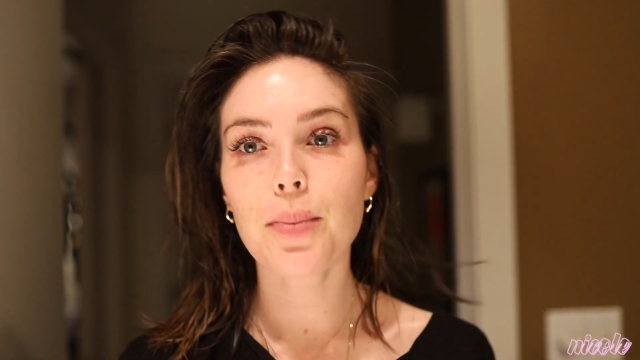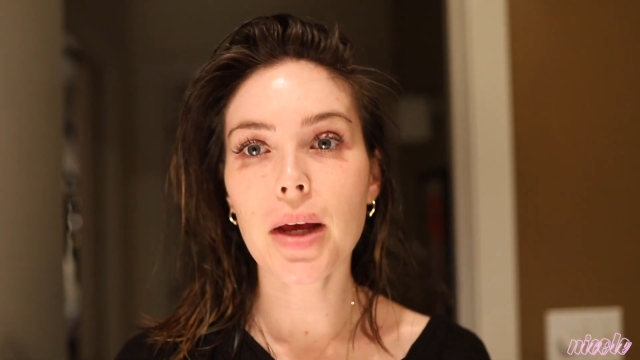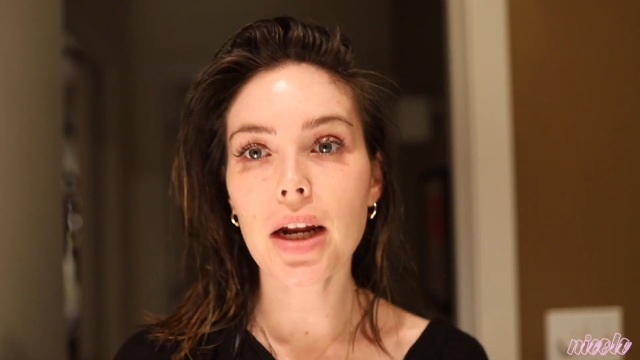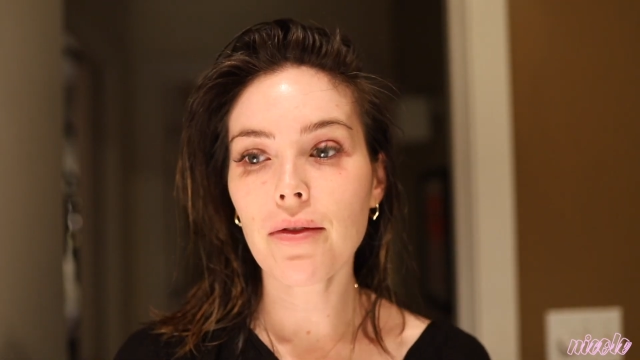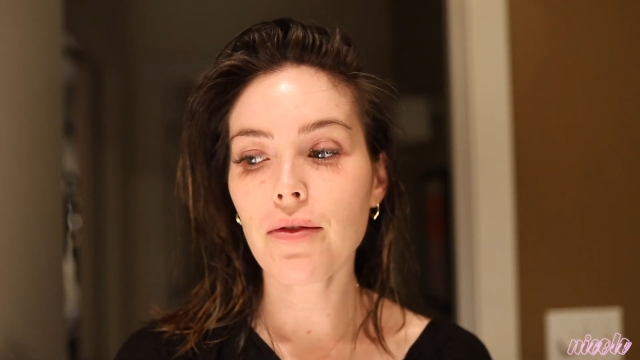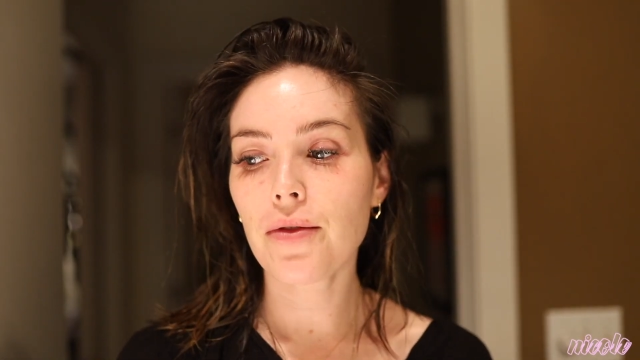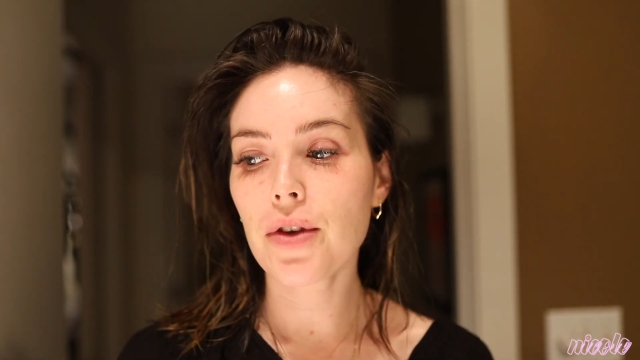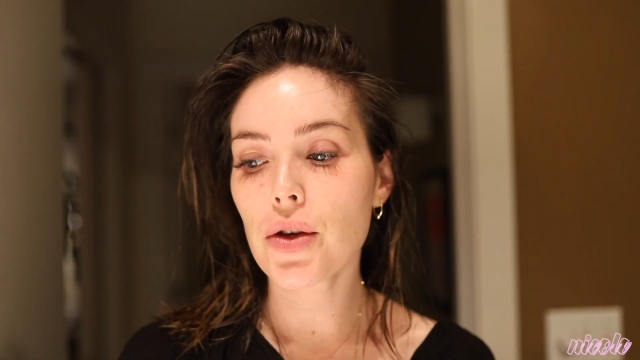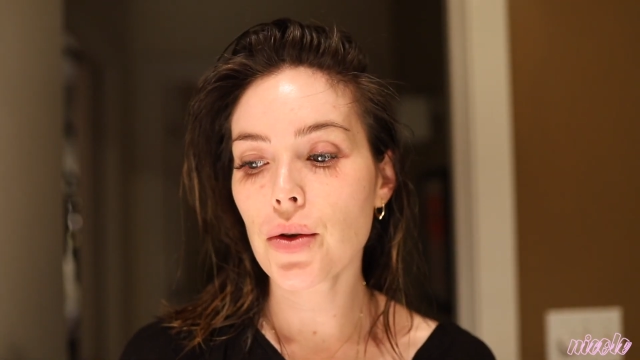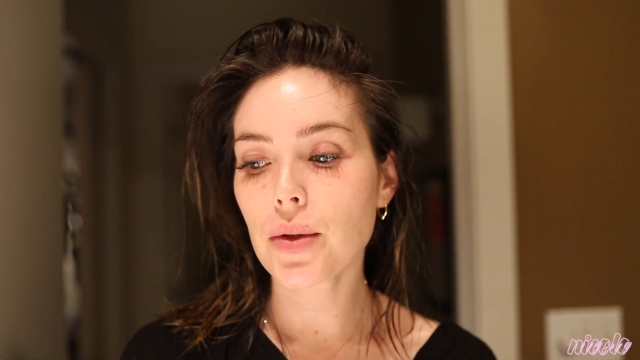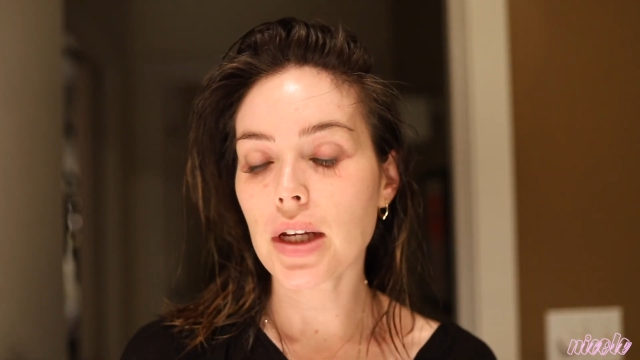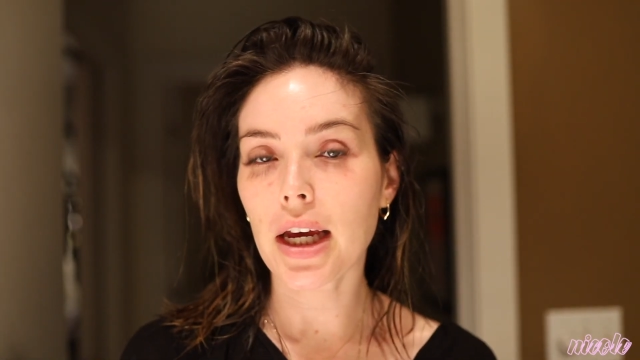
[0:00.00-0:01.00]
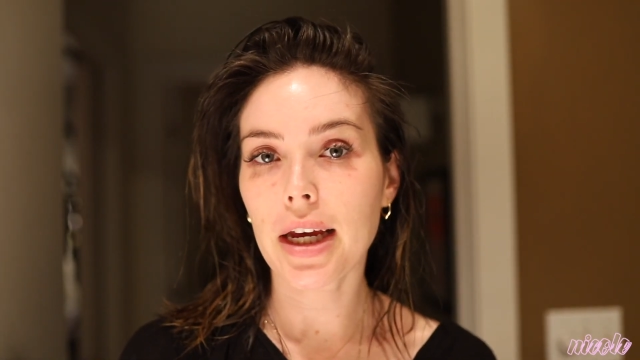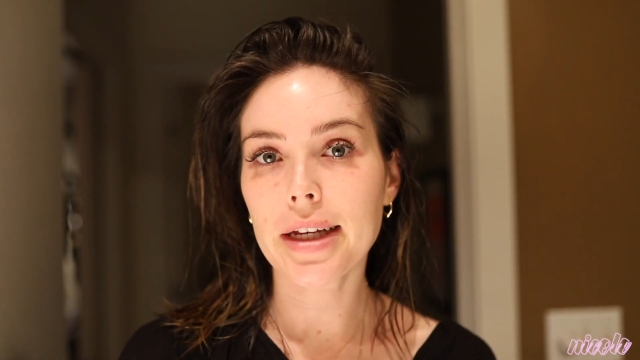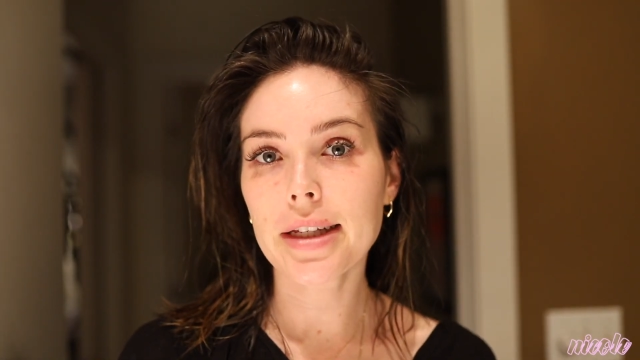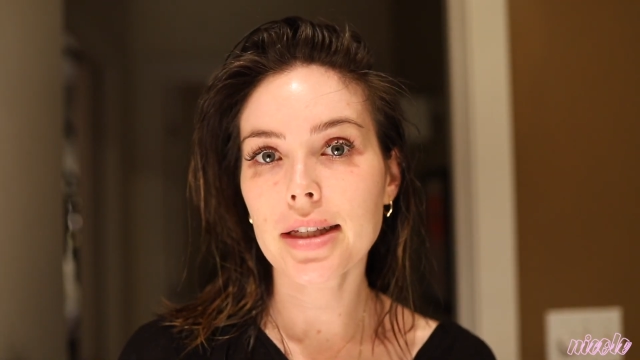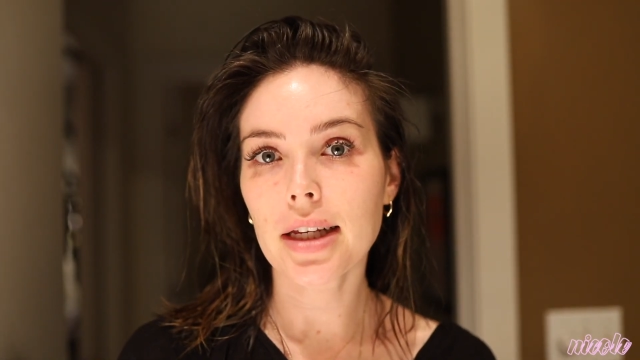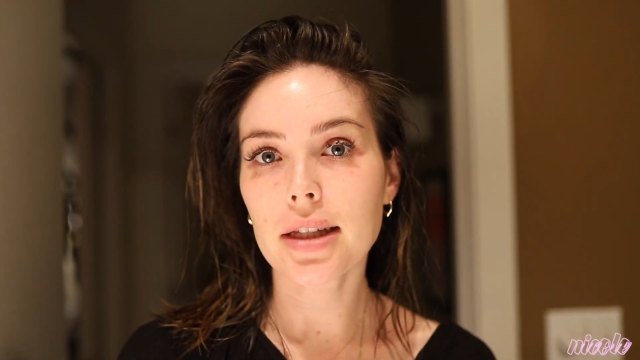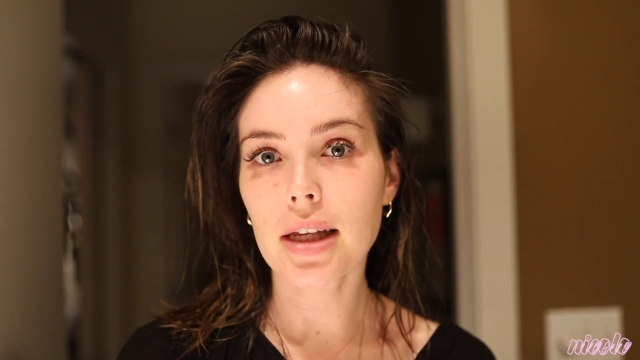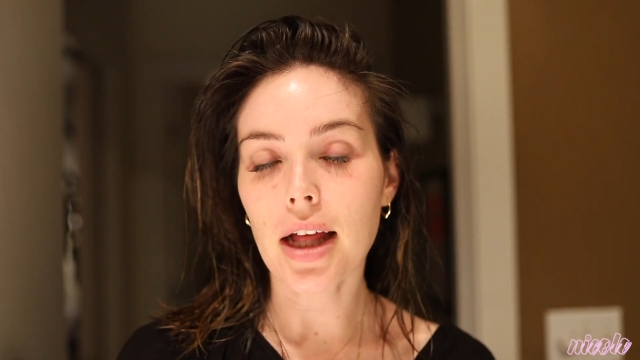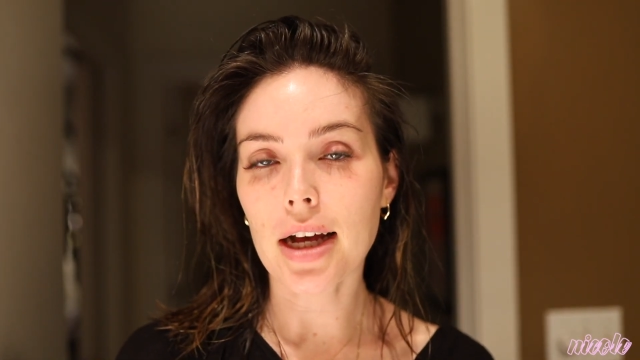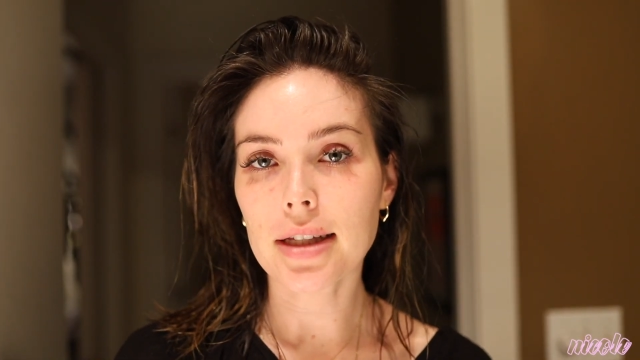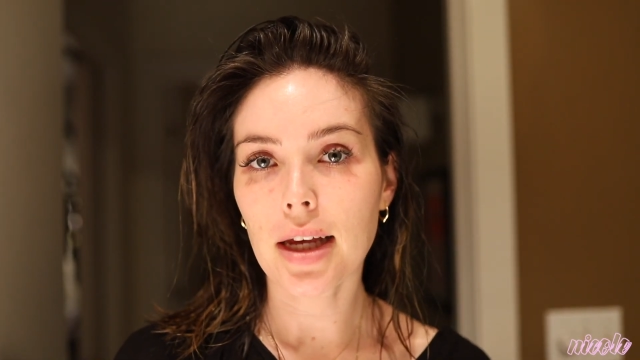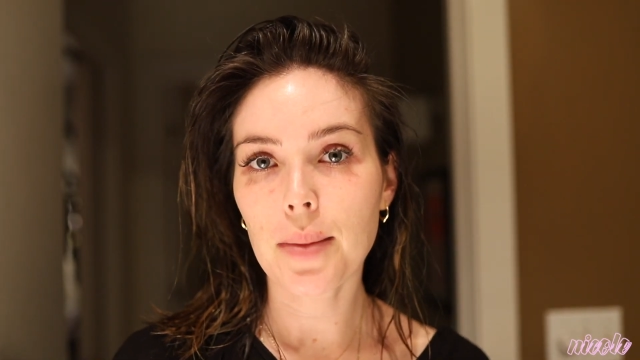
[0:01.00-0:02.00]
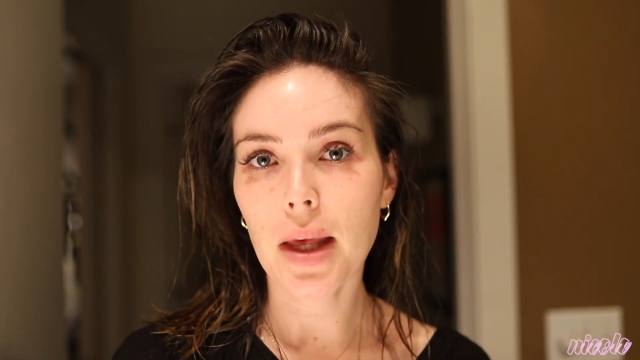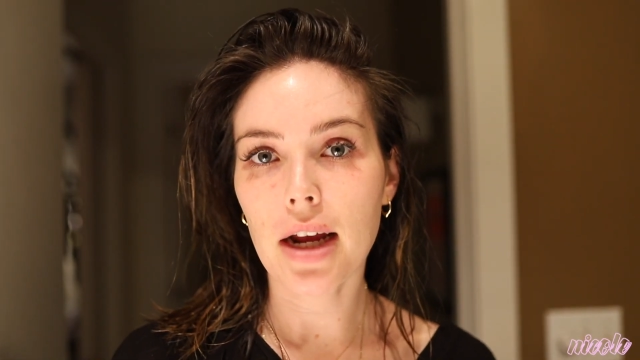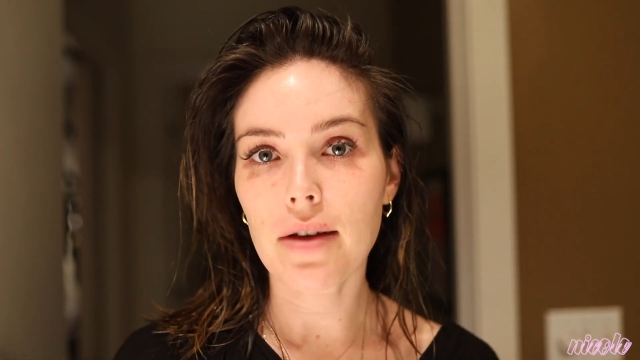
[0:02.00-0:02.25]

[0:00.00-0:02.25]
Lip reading: been a few days since the last time that